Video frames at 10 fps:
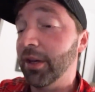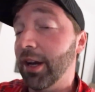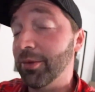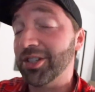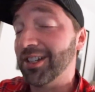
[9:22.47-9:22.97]
but
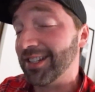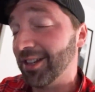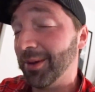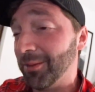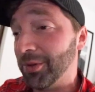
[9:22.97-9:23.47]
I'm just gonna
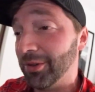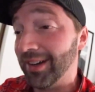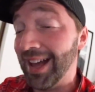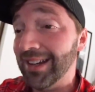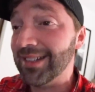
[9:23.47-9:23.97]
sit on my computer
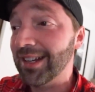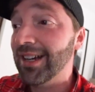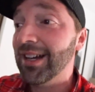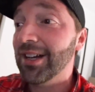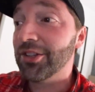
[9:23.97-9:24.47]
and edit,
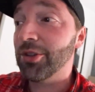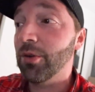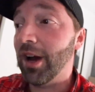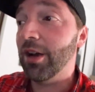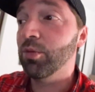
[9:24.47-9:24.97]

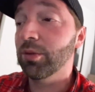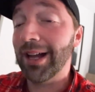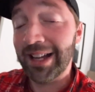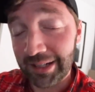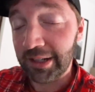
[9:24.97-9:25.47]
so I
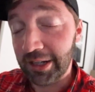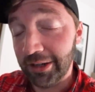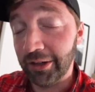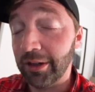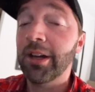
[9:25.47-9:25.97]
will end it
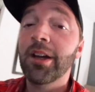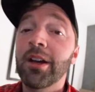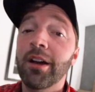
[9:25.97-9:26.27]
here.